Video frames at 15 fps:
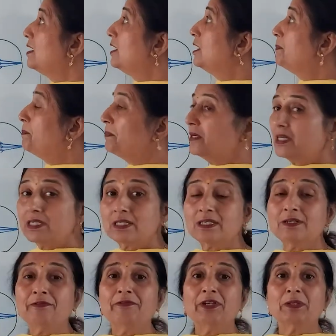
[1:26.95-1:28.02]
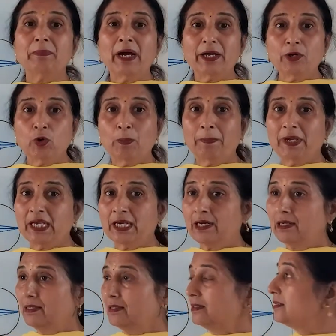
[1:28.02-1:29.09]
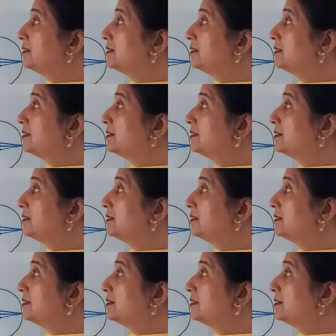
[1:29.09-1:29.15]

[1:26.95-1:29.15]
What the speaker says: A person with myopia